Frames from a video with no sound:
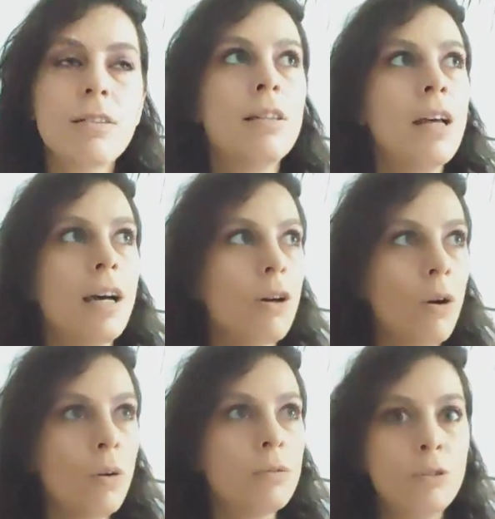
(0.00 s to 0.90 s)
It's not
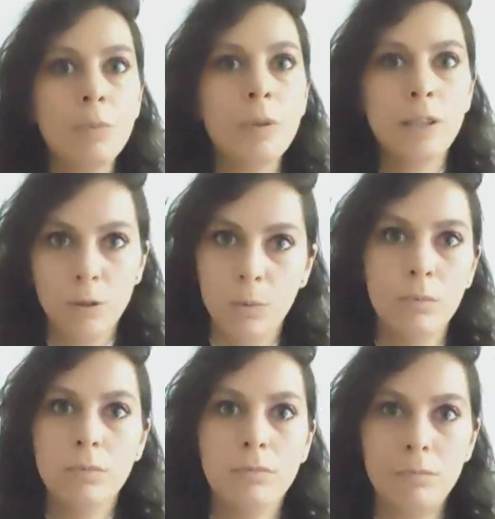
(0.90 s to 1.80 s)
all doom and
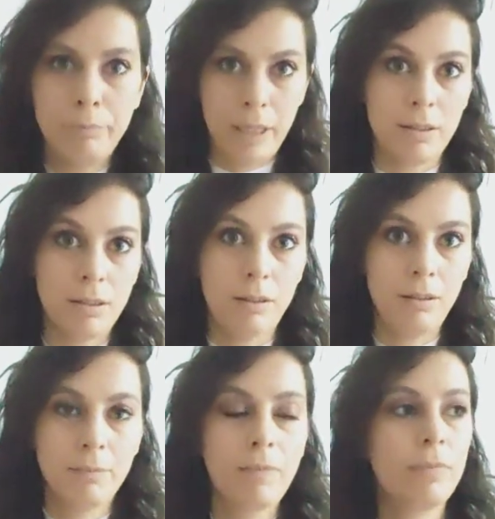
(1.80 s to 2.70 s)
gloom,
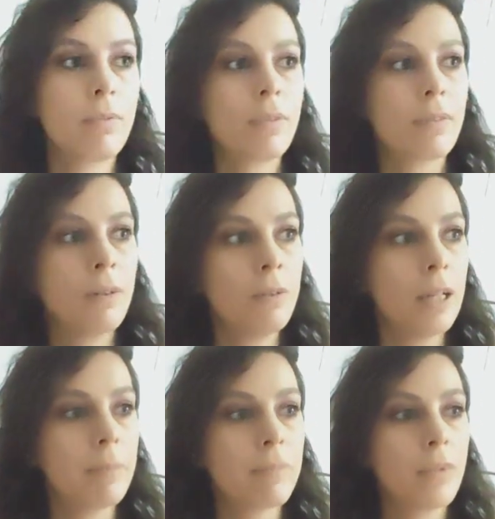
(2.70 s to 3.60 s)
basically.
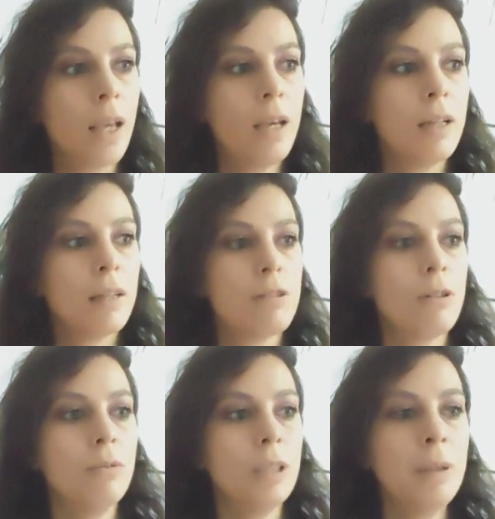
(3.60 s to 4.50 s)
Okay,
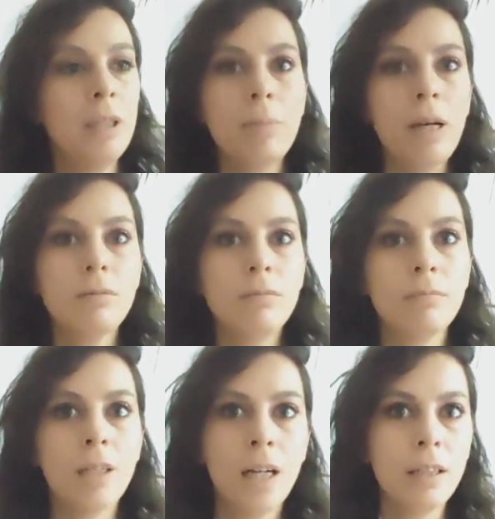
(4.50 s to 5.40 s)
so a bit about
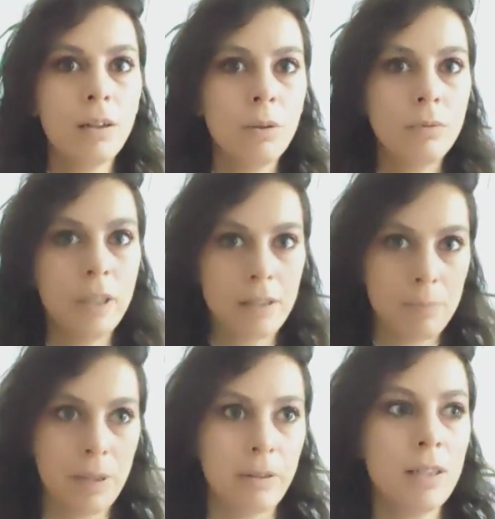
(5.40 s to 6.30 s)
my own
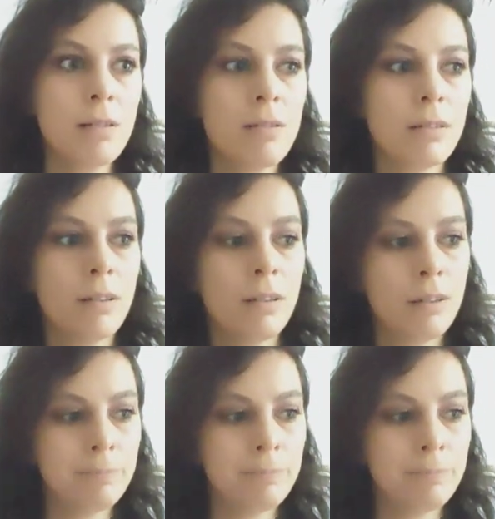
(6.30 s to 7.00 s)
experience.